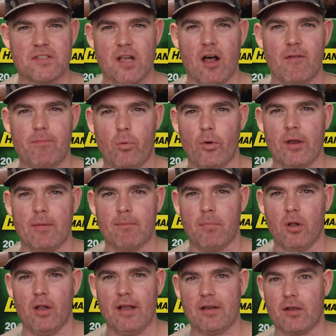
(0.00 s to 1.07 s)
soft point
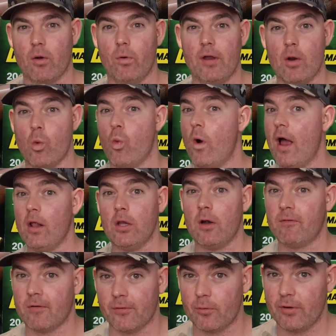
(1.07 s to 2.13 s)
bullet going well
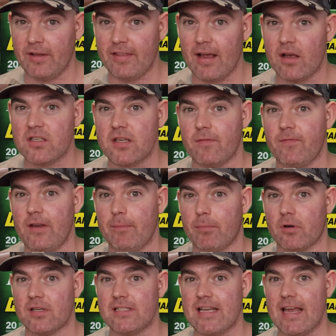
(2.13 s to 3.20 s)
over 3,000 feet
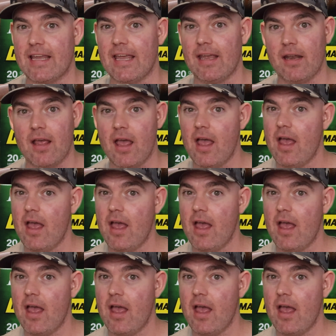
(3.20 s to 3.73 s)
per second.